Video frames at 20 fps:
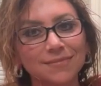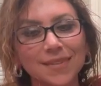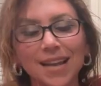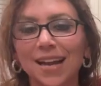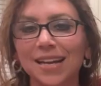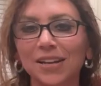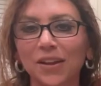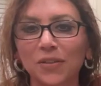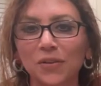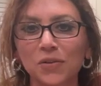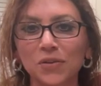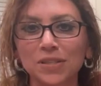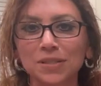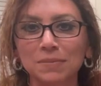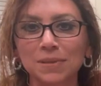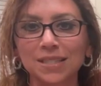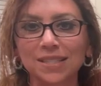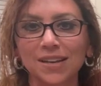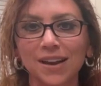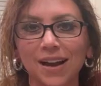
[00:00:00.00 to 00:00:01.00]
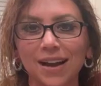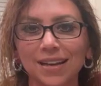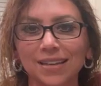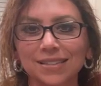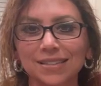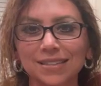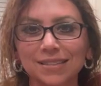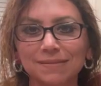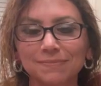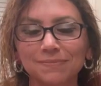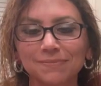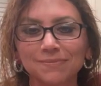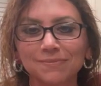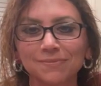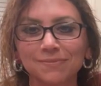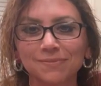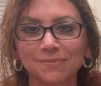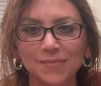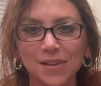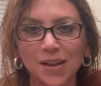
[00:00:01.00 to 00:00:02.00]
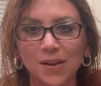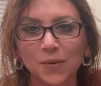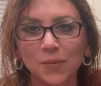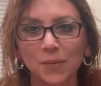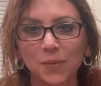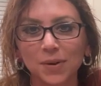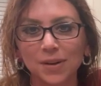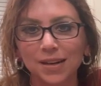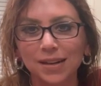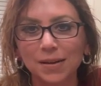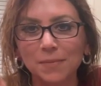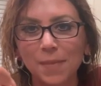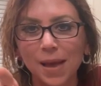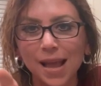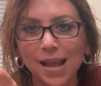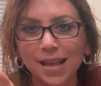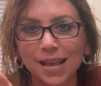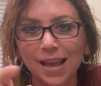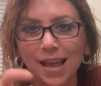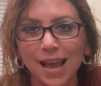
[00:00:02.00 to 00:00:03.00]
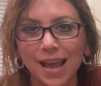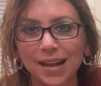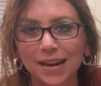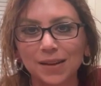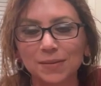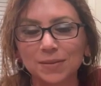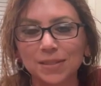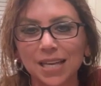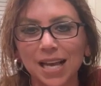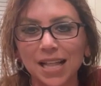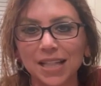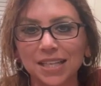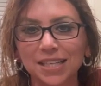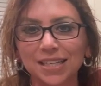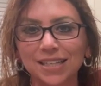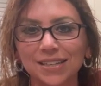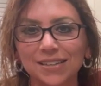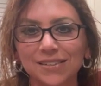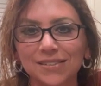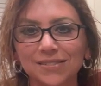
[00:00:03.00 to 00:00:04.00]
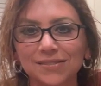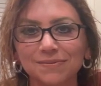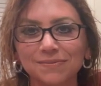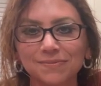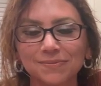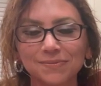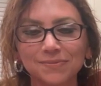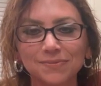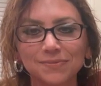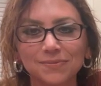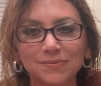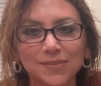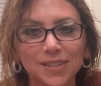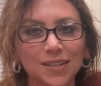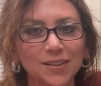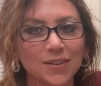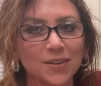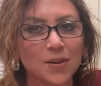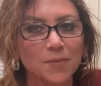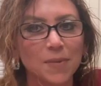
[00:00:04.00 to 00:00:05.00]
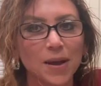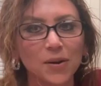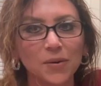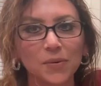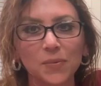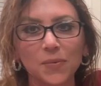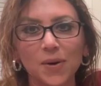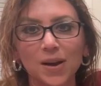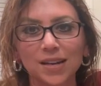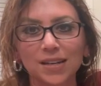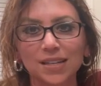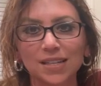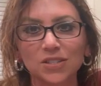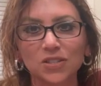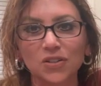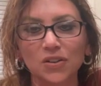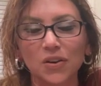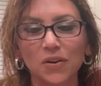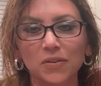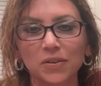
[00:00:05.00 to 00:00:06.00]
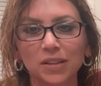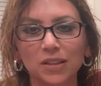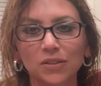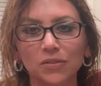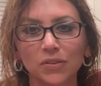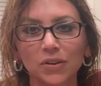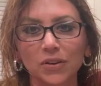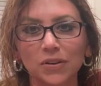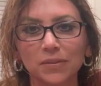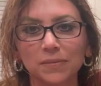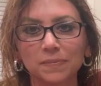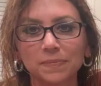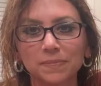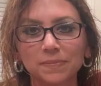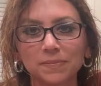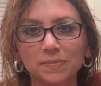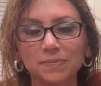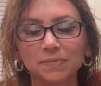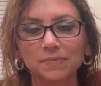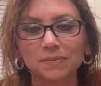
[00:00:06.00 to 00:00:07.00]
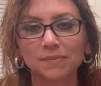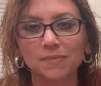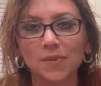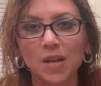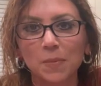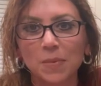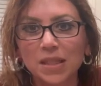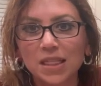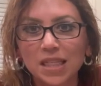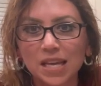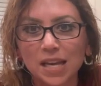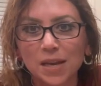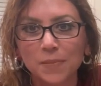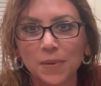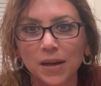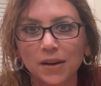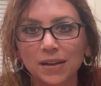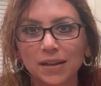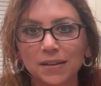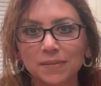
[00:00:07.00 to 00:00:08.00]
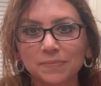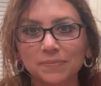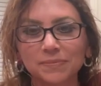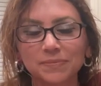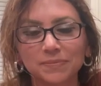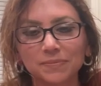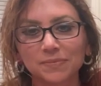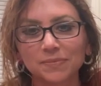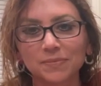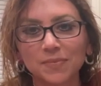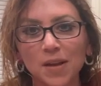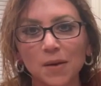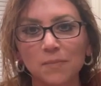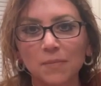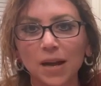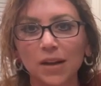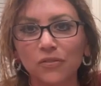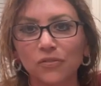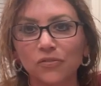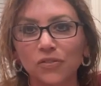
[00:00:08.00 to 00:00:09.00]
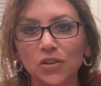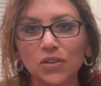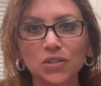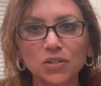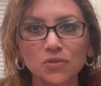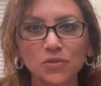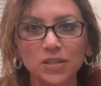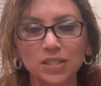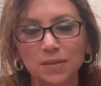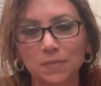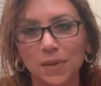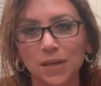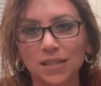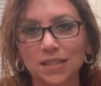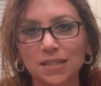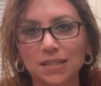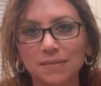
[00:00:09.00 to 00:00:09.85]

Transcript: Another Christmas, guys. We're gonna make it. I'm telling you. No matter what it is you're going through. I mean, think about it. My first Christmas